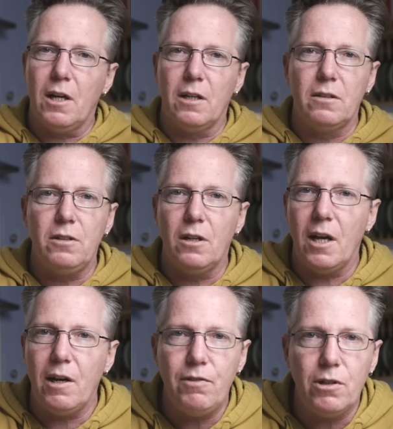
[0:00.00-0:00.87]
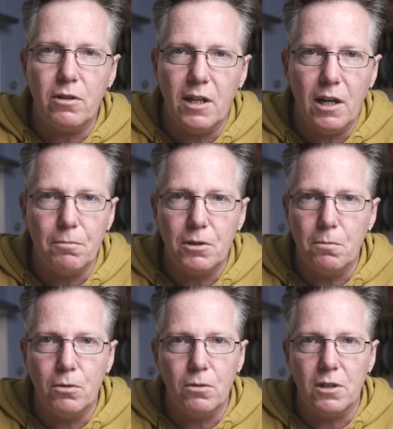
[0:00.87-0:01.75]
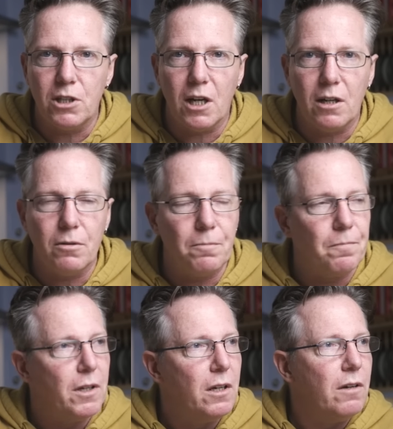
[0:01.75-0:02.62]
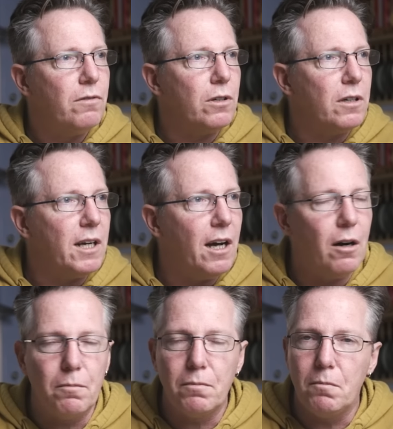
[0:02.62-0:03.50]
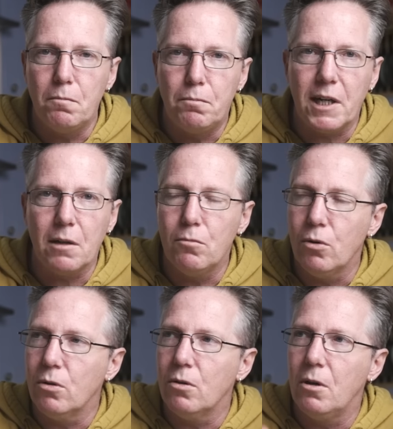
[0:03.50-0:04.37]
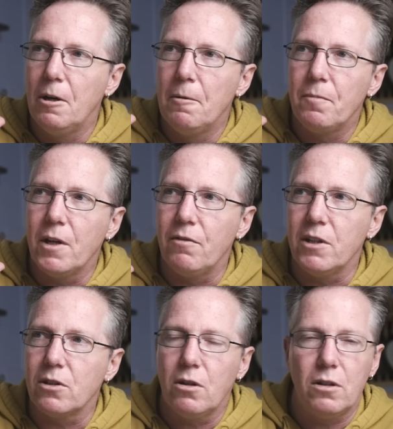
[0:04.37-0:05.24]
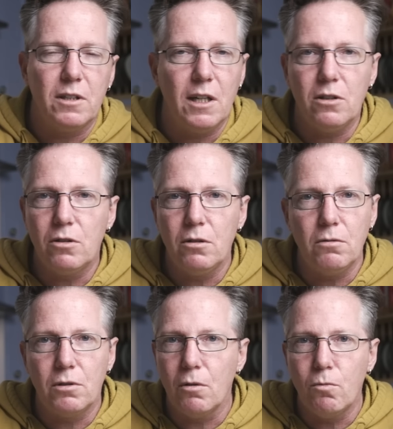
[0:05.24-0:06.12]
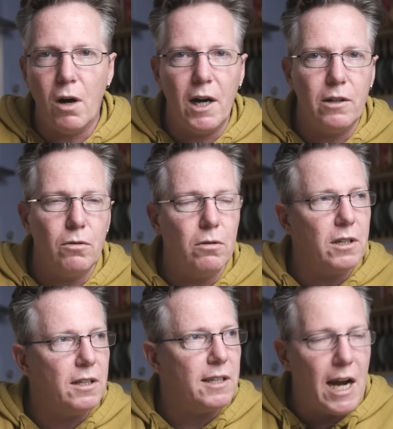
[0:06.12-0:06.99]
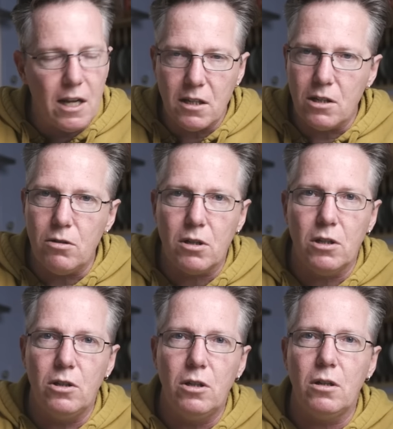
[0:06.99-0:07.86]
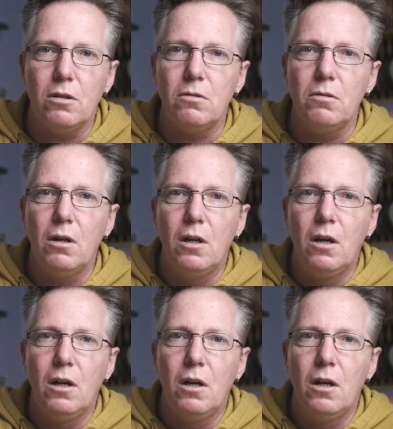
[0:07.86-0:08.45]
And, you know, and if you can help support the channel, if you can help bring more of this content to a wider audience, anything you can do,